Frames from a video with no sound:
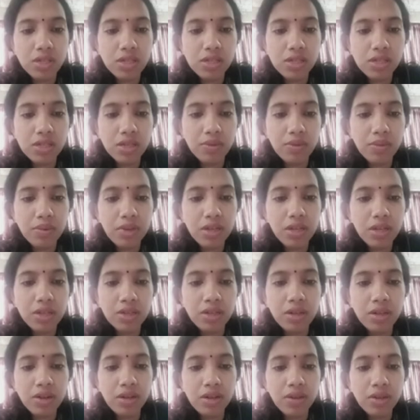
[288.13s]

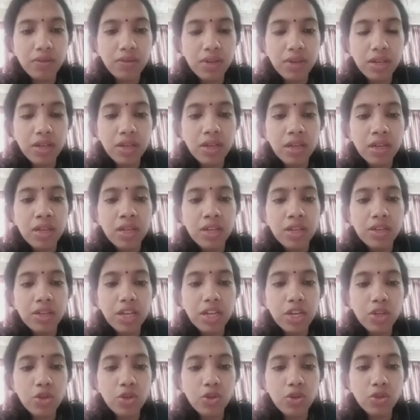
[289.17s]
We
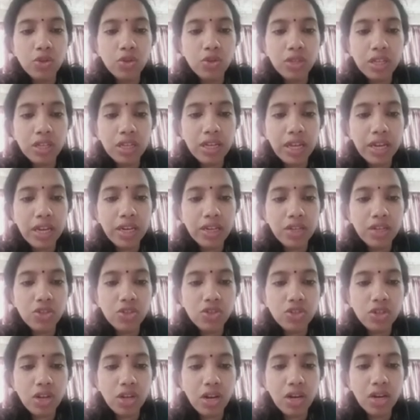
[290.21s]
need to know the Katie
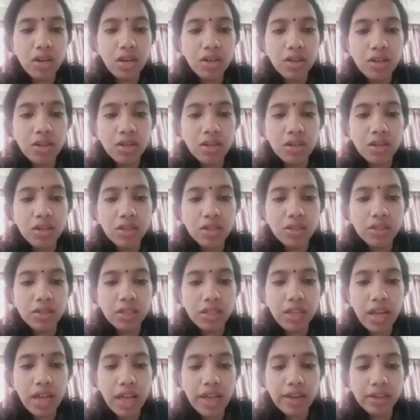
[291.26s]
Shaw, the
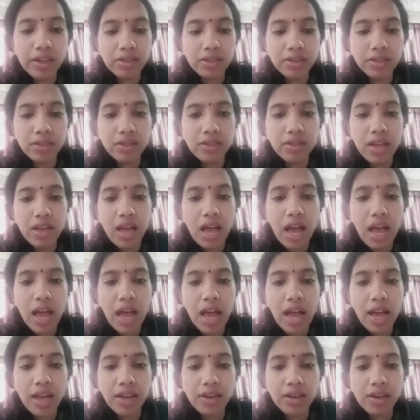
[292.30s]
character,
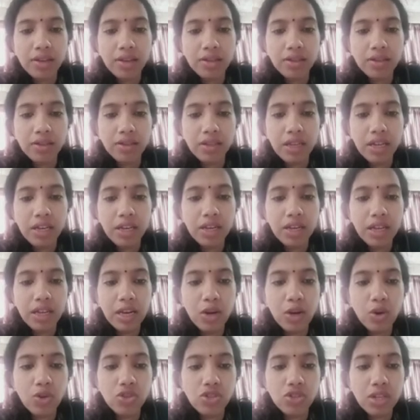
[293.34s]
and in
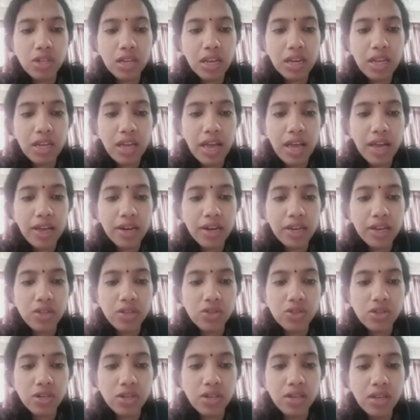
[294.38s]
illogically
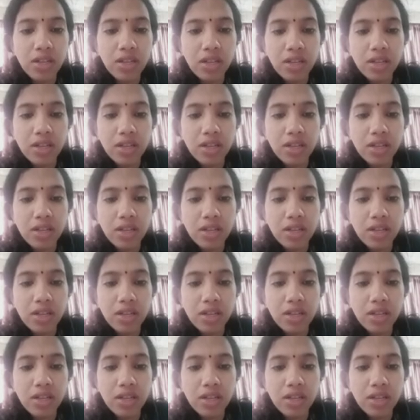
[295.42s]
arranged.